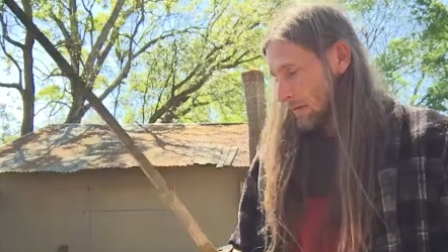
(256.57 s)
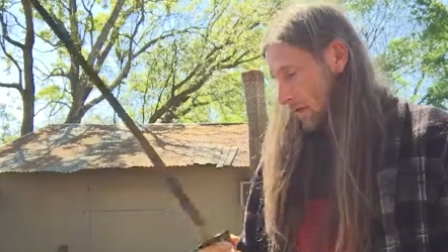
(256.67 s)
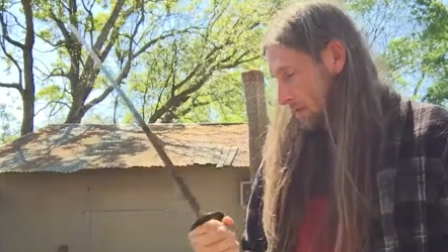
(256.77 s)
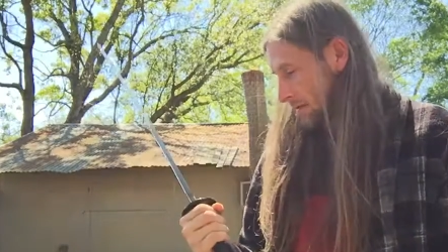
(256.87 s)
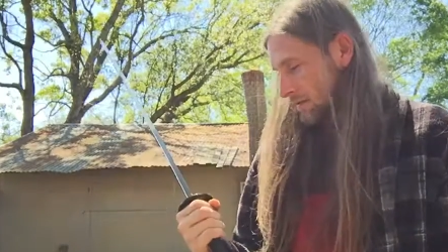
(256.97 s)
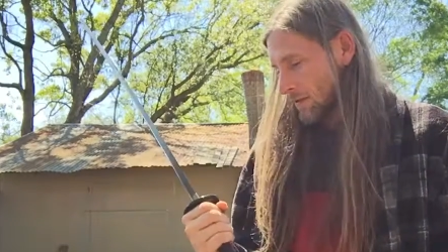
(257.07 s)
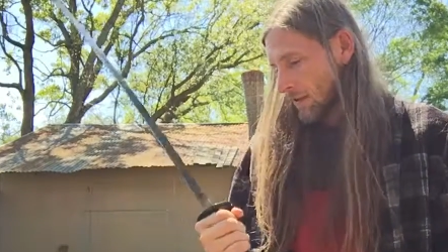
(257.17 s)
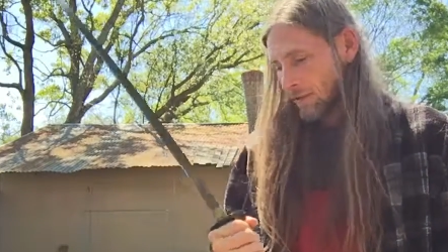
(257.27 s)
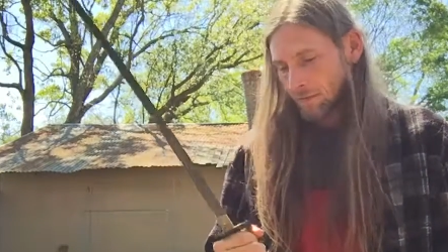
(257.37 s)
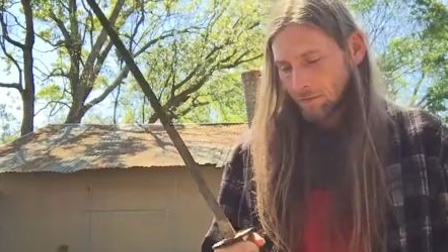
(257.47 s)
I could
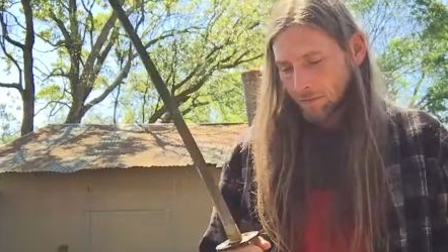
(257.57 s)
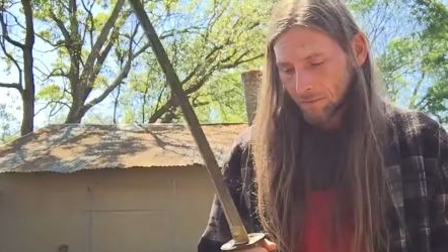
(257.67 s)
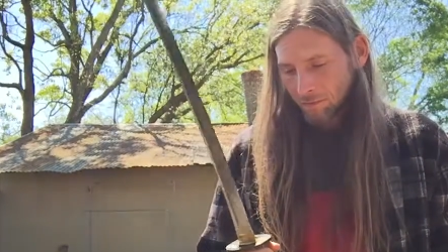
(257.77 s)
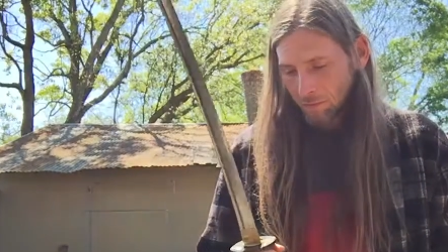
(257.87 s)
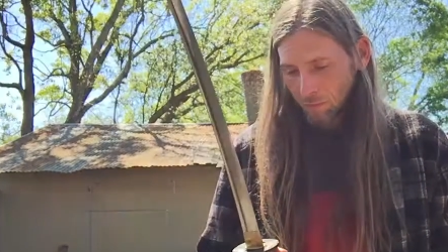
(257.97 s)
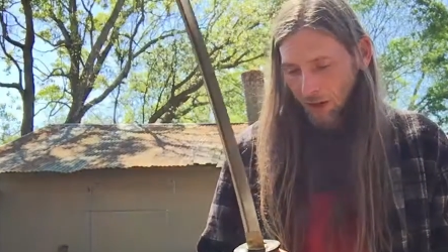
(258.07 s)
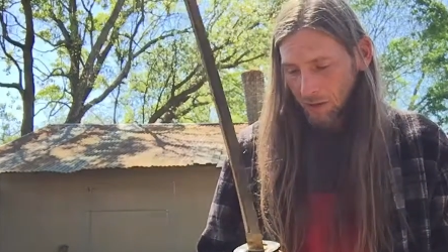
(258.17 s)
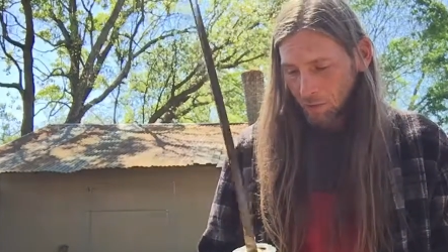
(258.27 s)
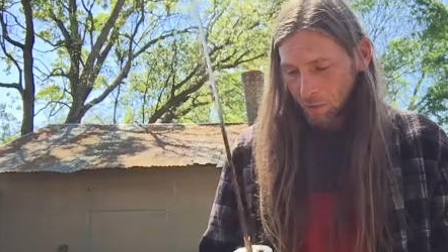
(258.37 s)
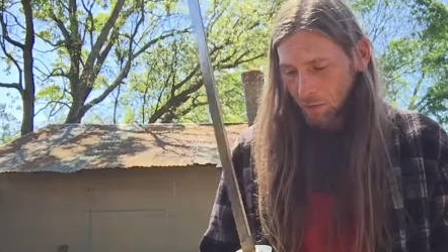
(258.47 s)
cut
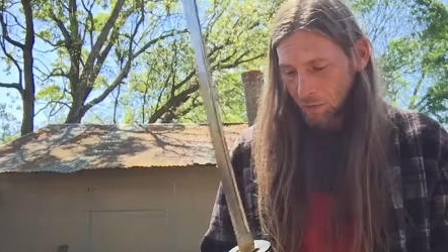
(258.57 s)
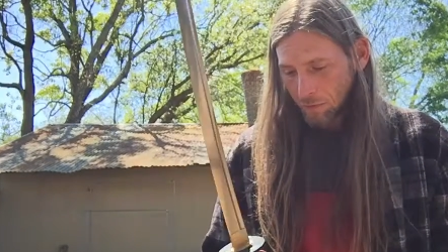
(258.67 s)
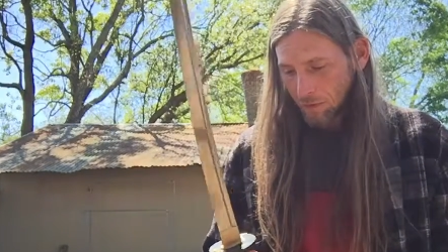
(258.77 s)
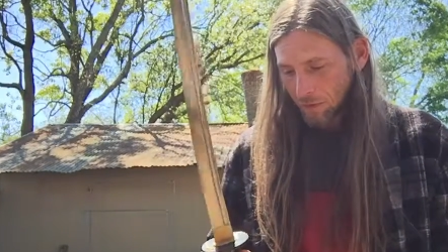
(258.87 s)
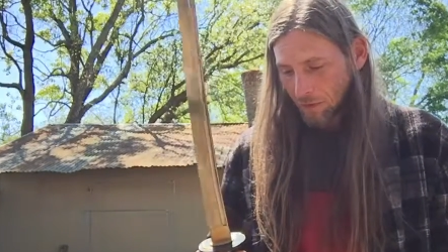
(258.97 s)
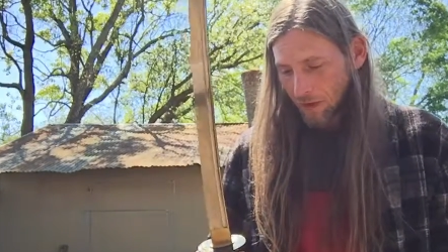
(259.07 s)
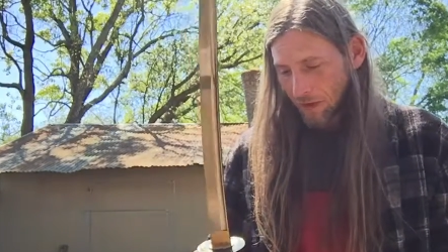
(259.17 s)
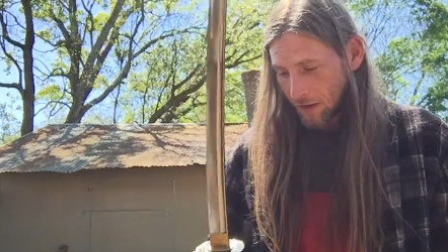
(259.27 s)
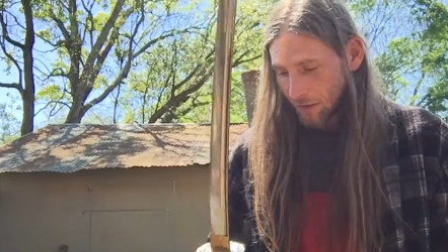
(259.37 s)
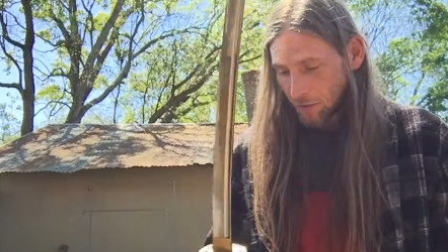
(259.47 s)
bamboo through this
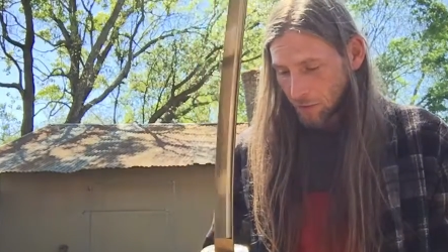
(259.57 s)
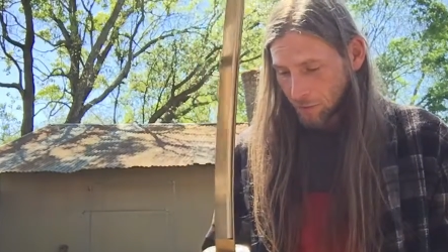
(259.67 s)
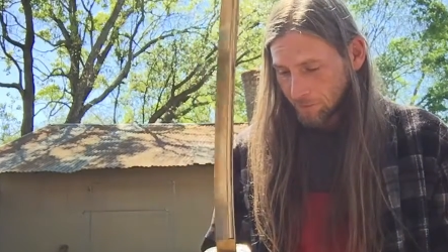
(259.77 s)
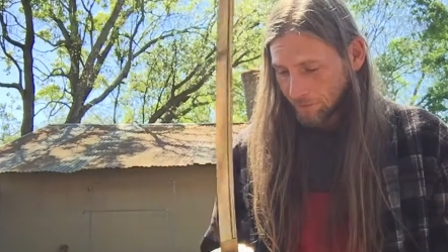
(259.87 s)
without an issue.